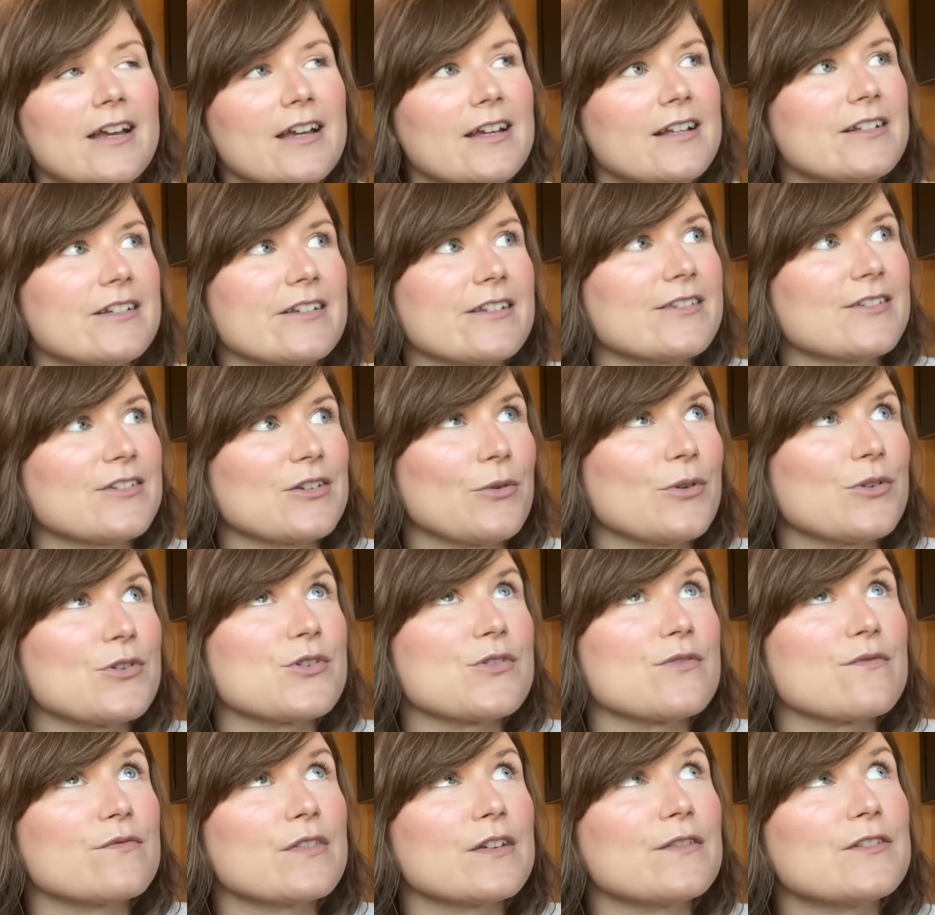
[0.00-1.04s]
Just
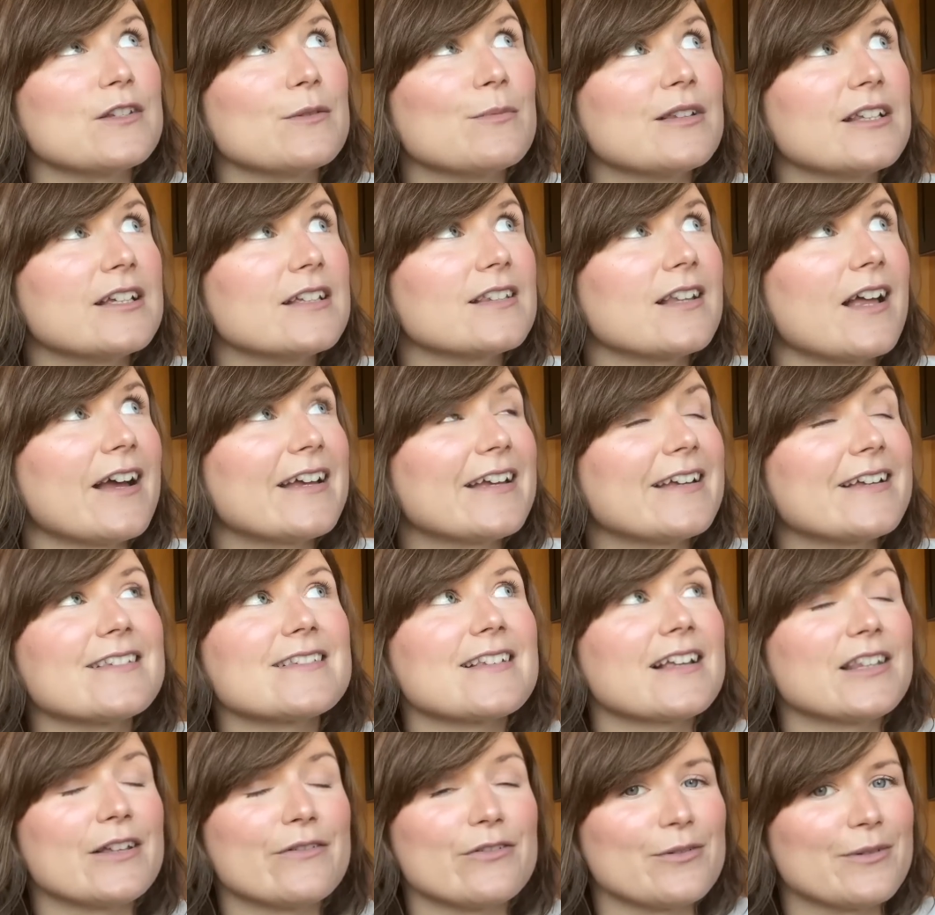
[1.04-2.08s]
250 million light
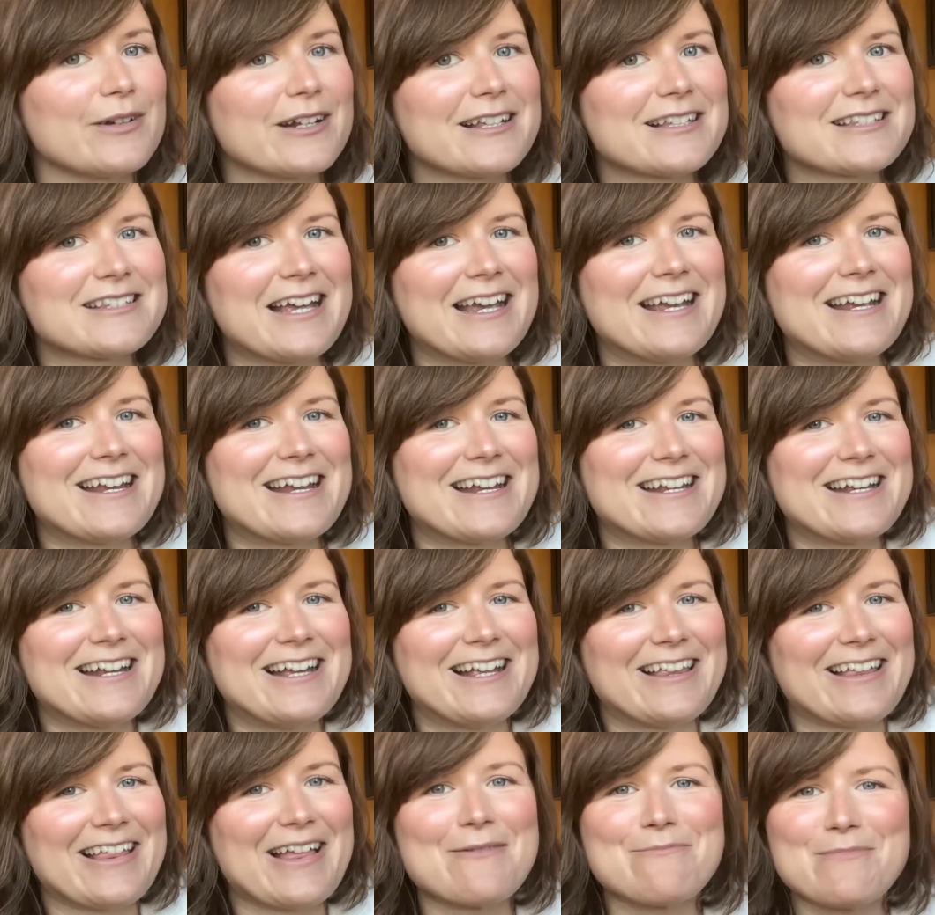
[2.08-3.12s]
years. I love it when I say
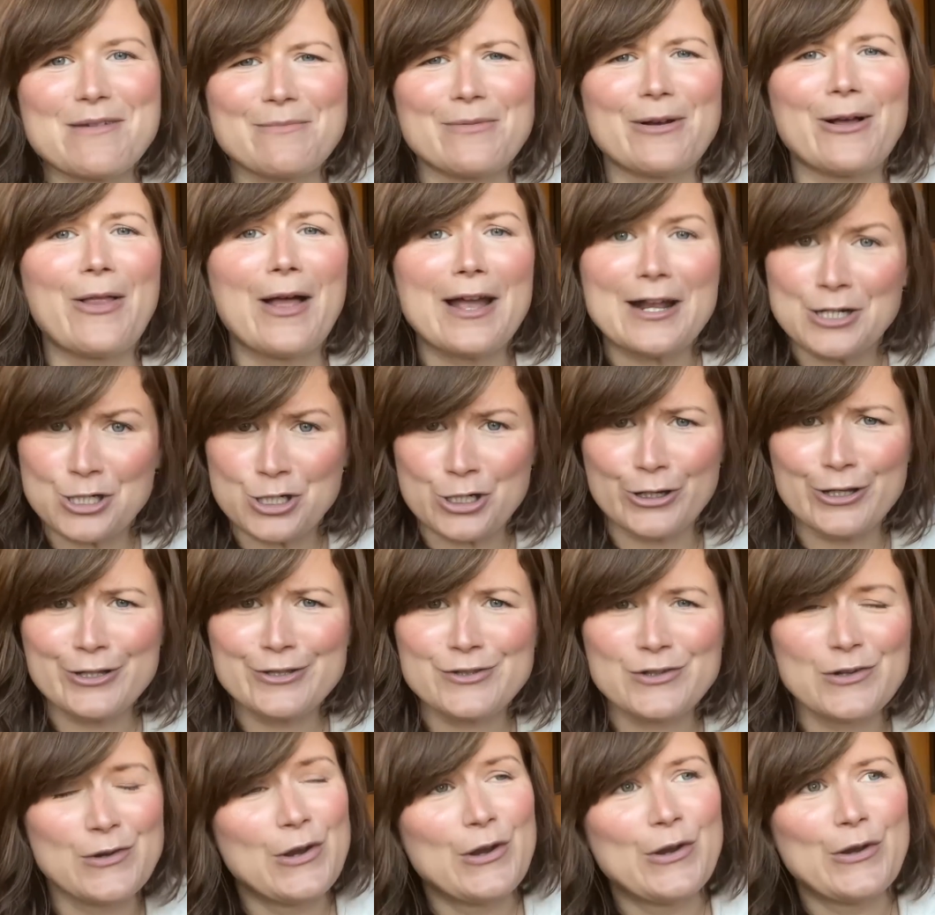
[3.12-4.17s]
it. People are like,
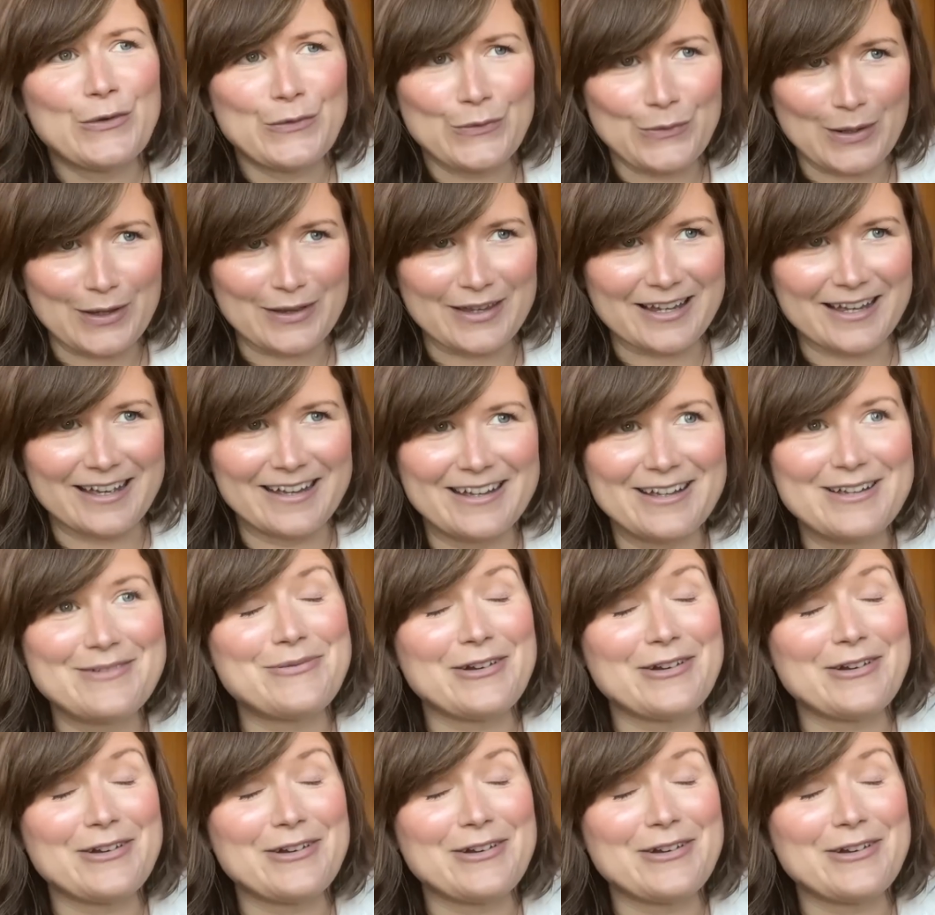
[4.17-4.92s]
just really?